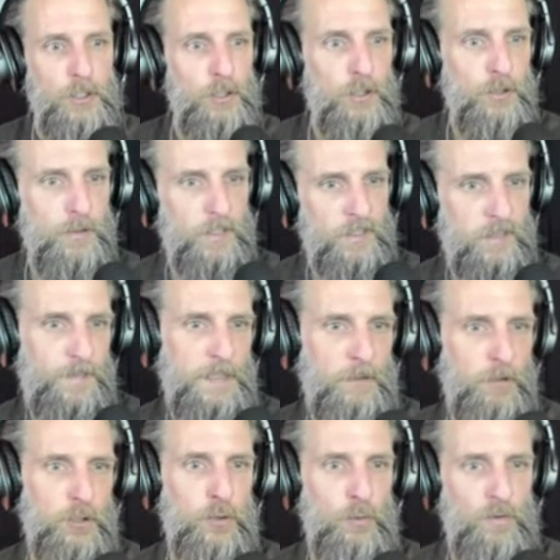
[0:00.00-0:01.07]
to
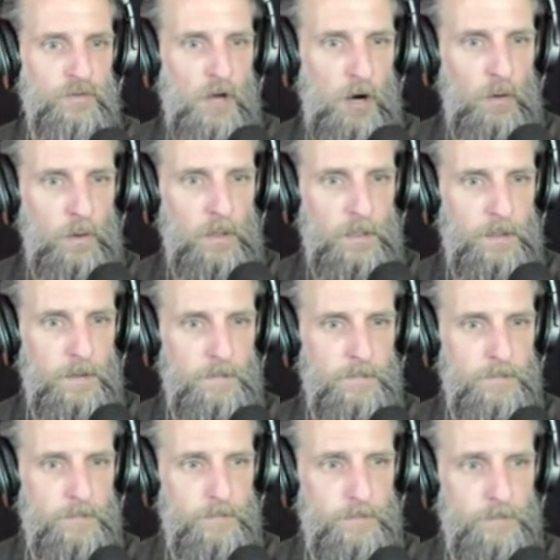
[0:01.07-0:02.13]
spiritual adulthood
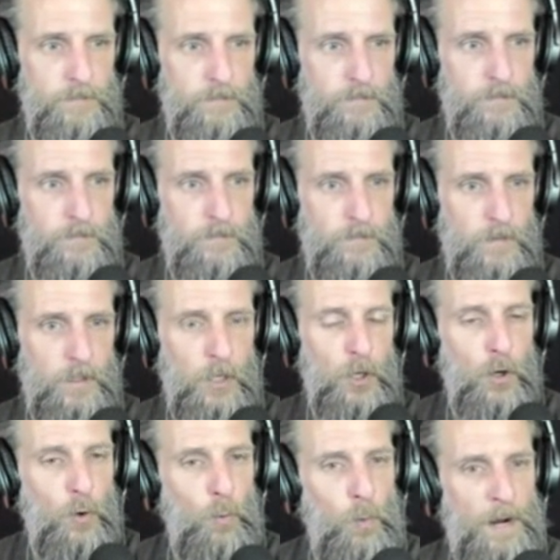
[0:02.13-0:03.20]

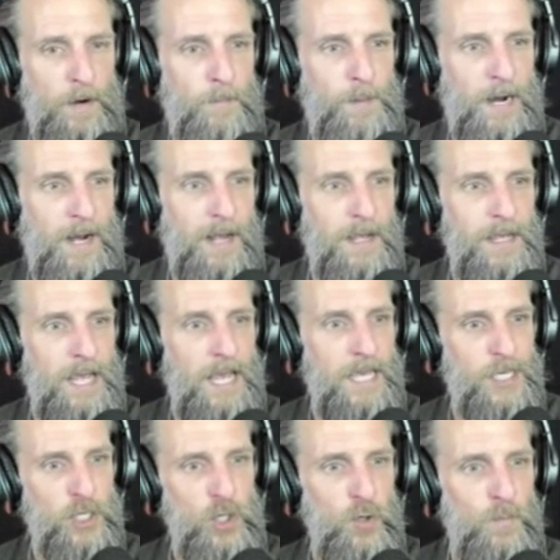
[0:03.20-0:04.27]
whereby a
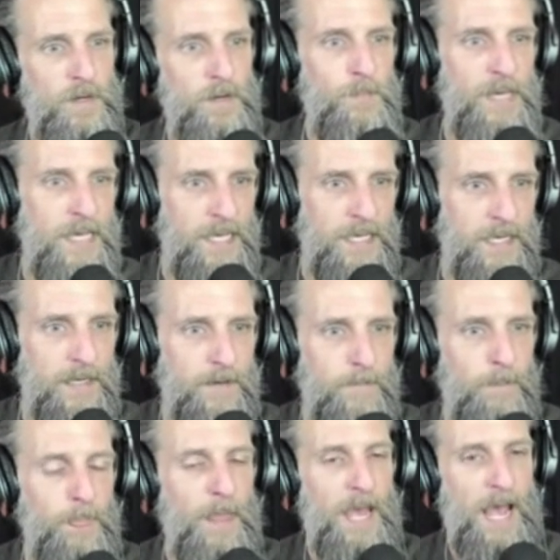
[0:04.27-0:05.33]
human being
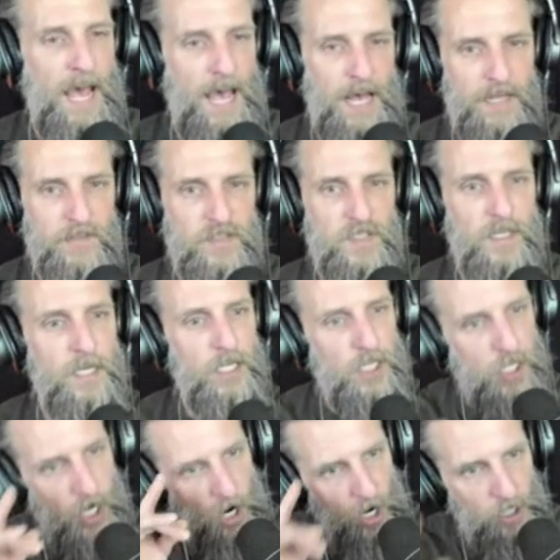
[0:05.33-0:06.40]
has
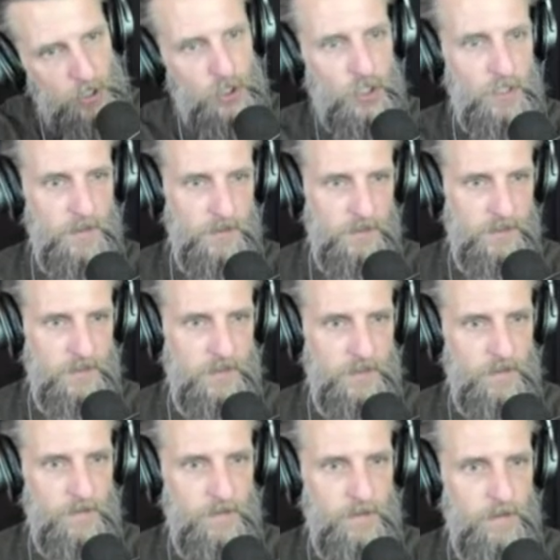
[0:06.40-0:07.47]
conscience
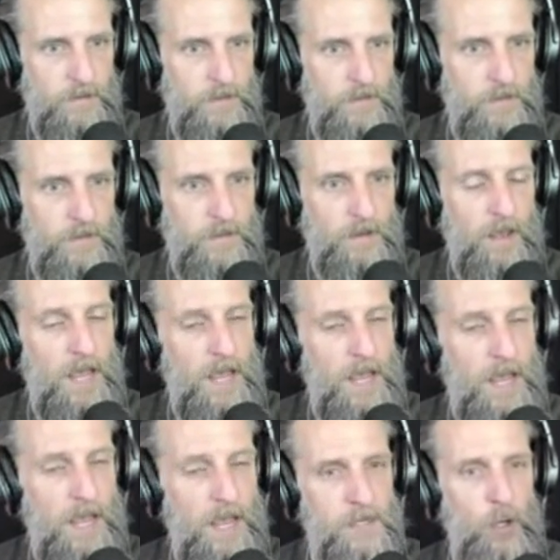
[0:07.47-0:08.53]

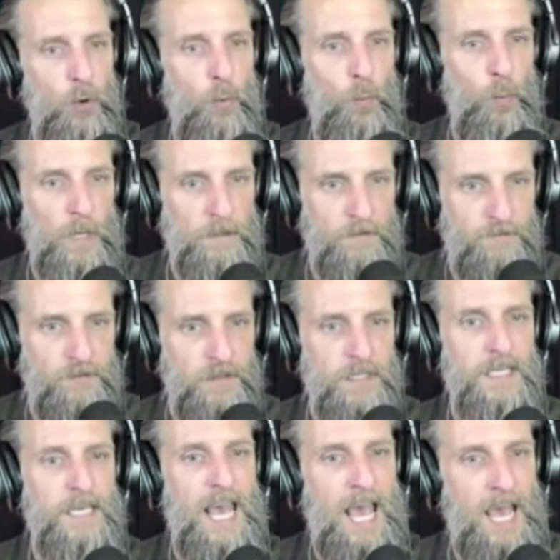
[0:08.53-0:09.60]
and
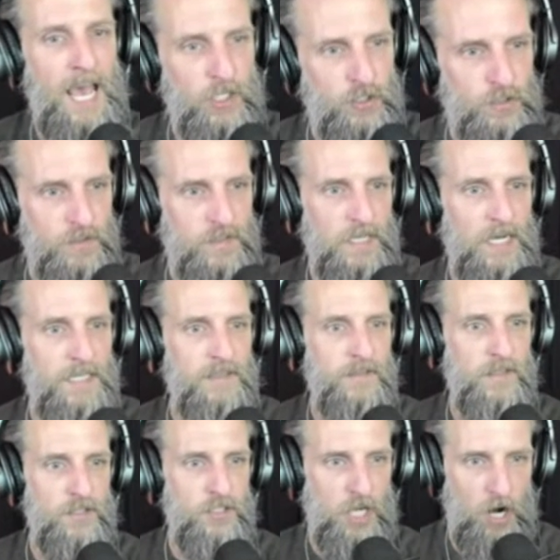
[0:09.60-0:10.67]
willfully
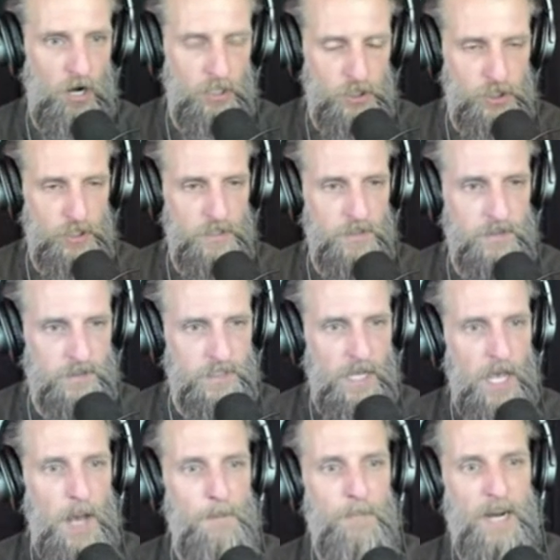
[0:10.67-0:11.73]
exercises conscience
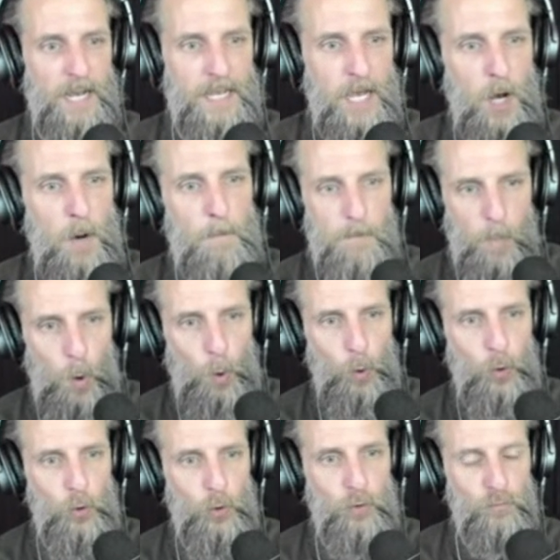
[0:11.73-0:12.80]
by
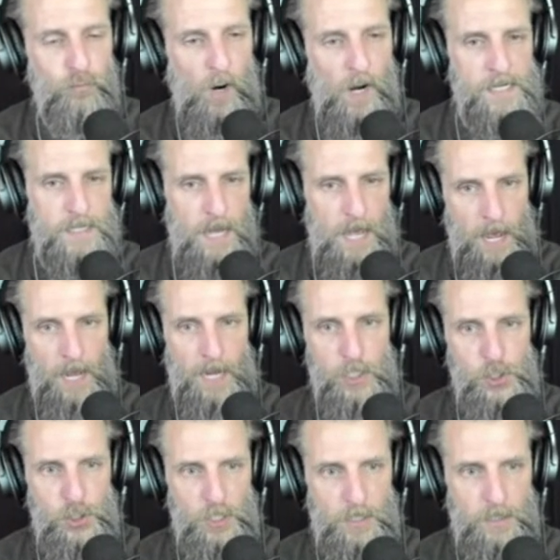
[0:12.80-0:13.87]
moral right
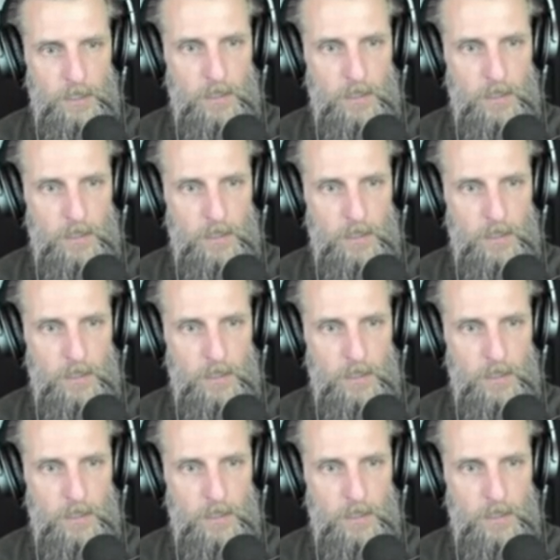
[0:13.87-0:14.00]
action